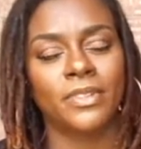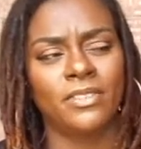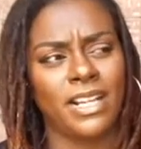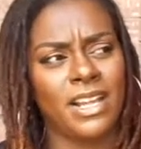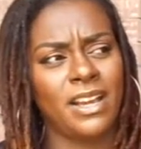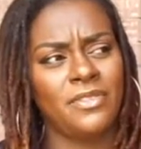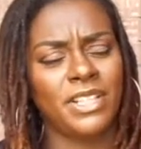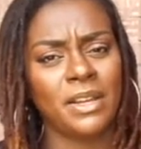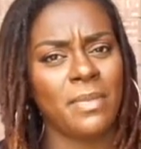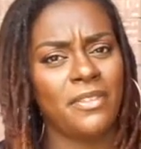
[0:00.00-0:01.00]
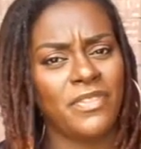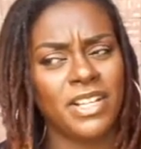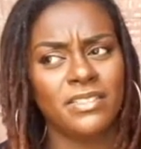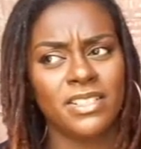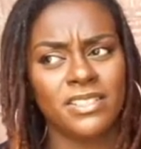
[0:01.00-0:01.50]
Right now, I feel like my
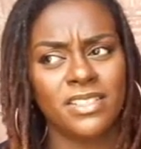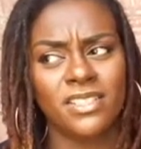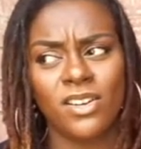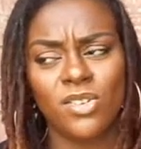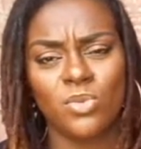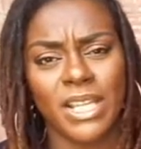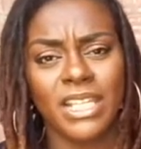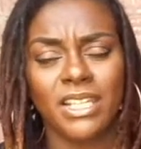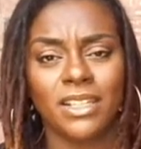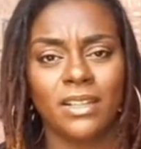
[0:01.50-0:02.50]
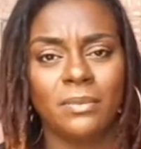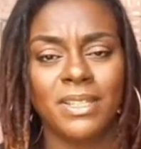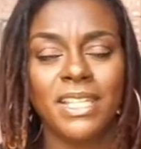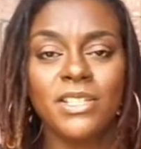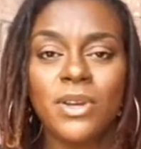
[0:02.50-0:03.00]
fear is, you know, winning.
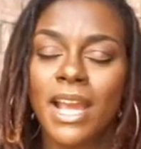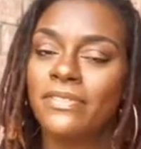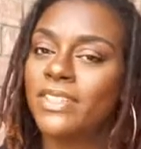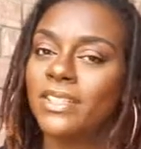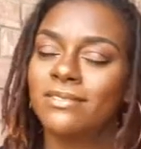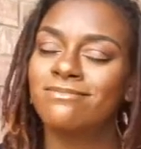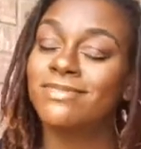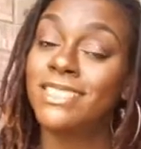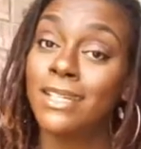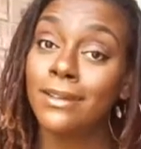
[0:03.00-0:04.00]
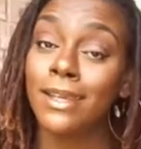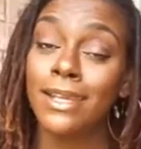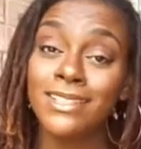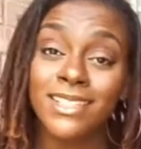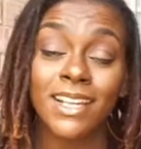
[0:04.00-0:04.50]
Then you have to dig
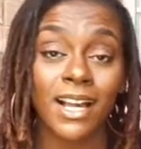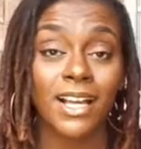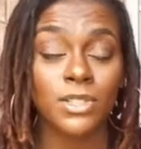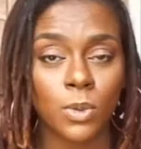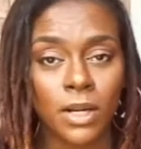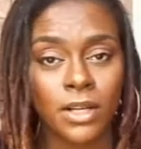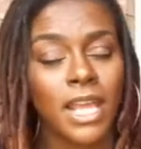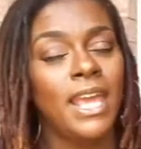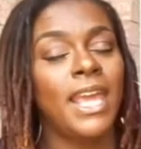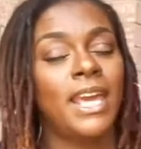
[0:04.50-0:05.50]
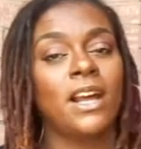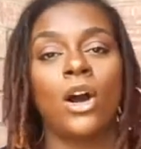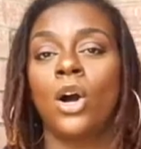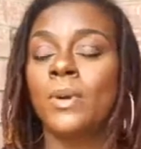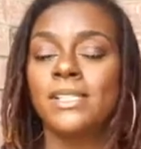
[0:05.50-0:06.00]
into God's word. And I
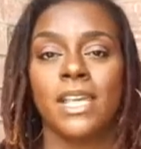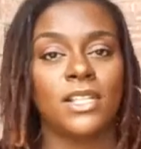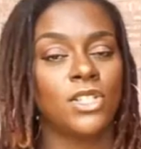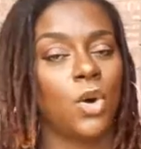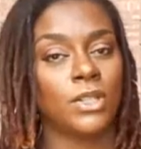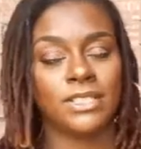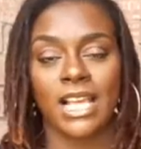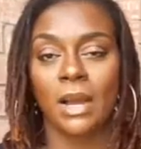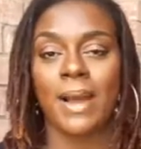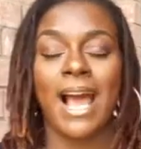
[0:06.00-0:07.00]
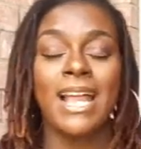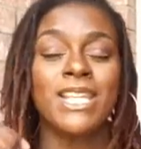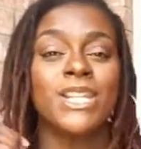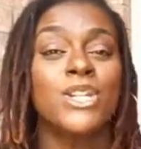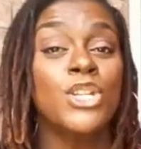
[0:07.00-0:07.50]
always say this all the time. I
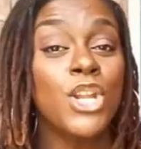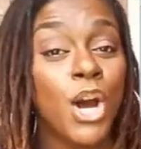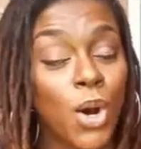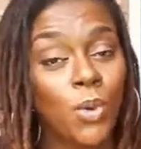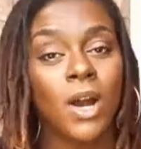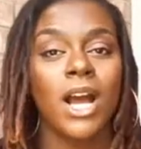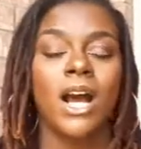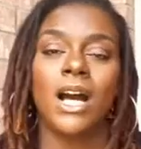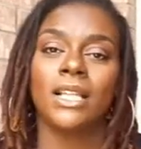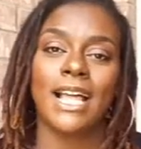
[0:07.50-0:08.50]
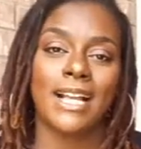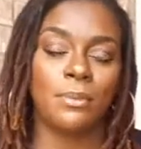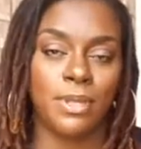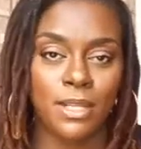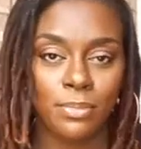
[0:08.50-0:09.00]
know a lot
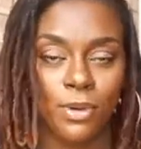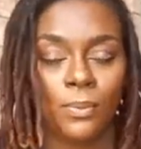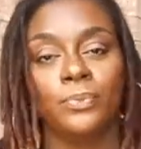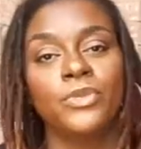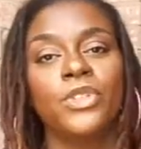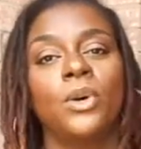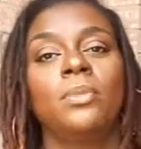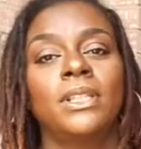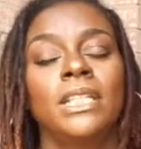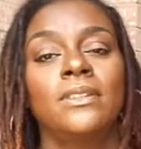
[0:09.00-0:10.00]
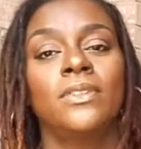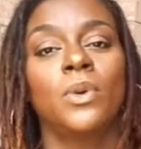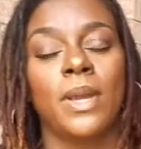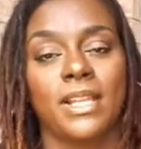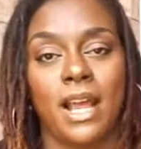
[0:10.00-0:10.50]
of people don't believe
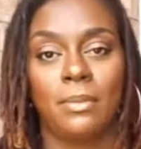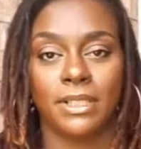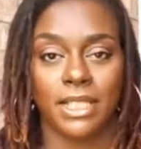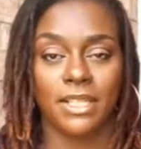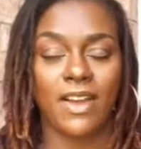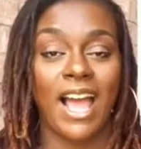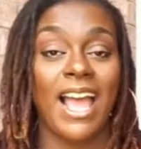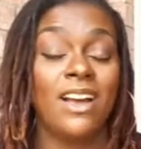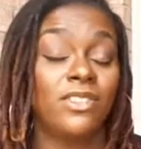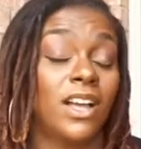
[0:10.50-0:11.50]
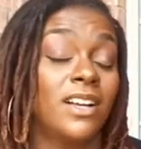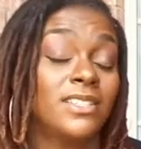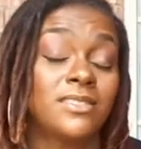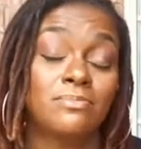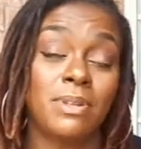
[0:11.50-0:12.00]
the way that I believe. I have
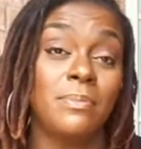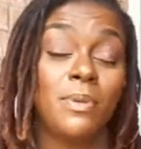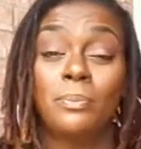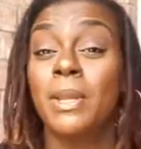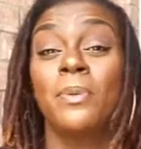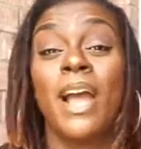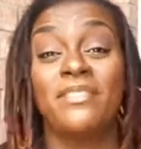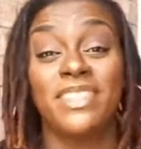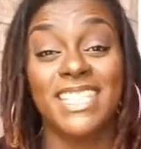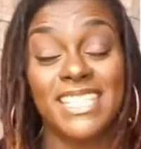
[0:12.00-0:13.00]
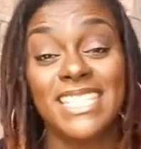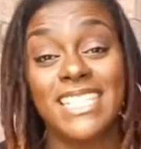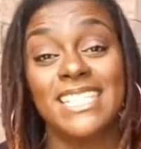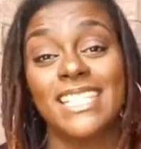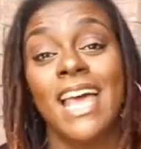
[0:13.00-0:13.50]
lost people. People have
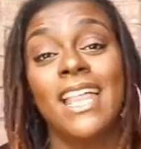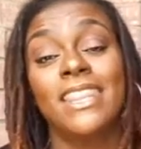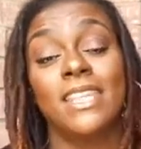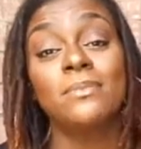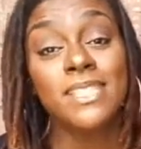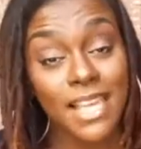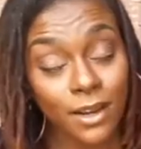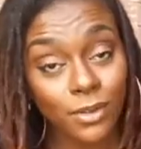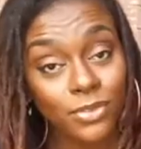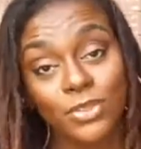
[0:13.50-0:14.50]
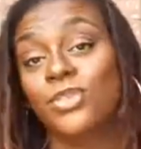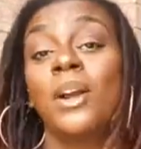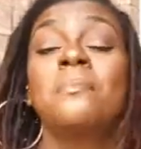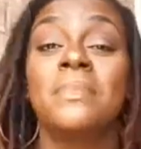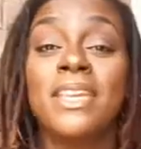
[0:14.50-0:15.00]
distanced themselves
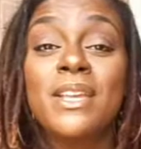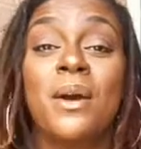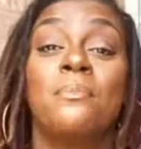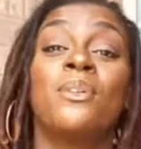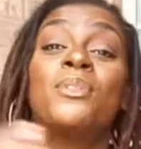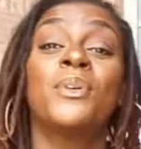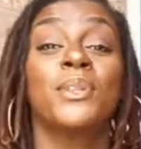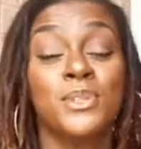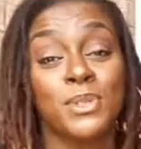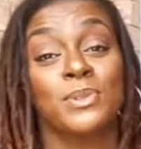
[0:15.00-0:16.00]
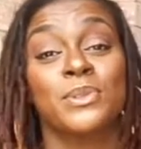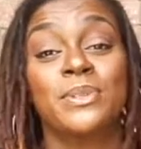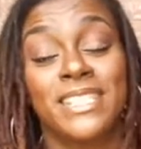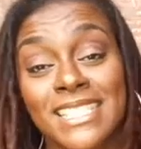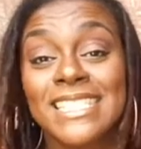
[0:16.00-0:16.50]
from me before the social
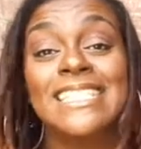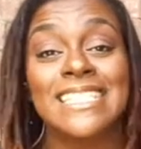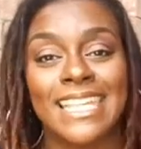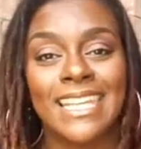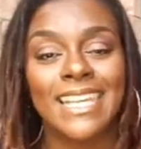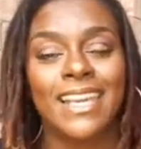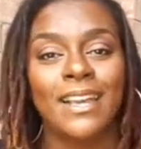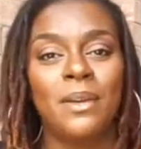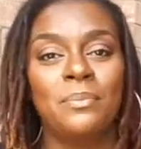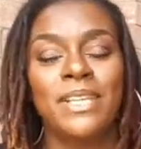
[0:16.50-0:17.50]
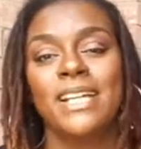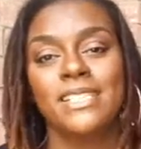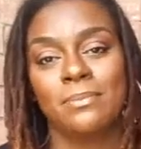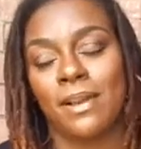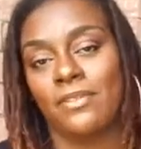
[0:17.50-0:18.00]
distancing
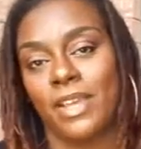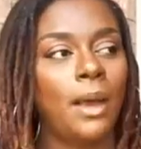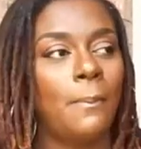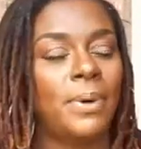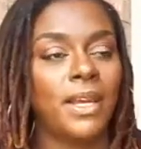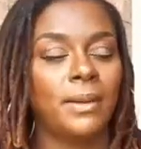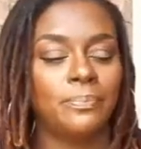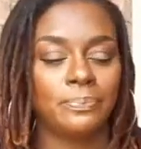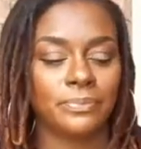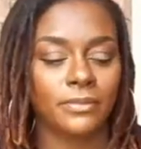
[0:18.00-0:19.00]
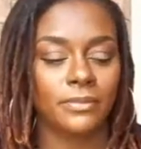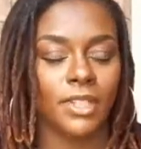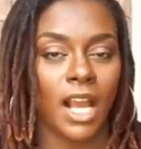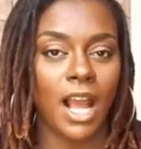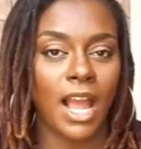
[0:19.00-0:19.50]
because of my faith. But
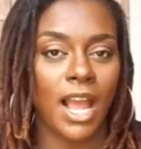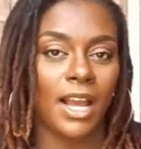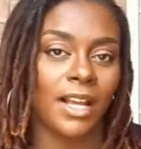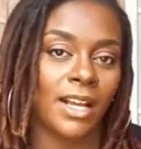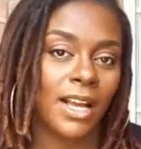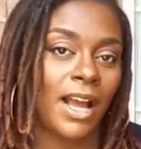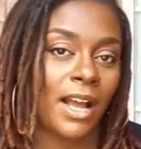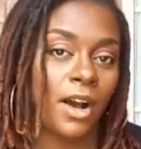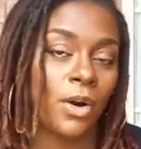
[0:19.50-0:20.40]
God